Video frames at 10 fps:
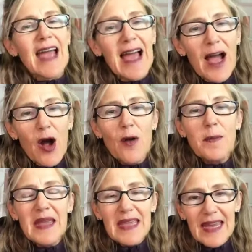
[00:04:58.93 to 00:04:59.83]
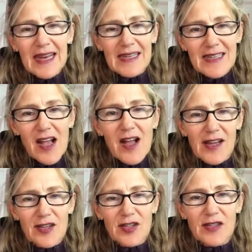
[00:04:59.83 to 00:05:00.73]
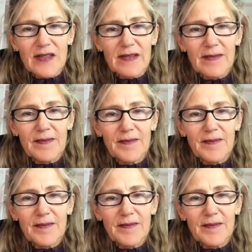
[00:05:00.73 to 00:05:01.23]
to help me get in touch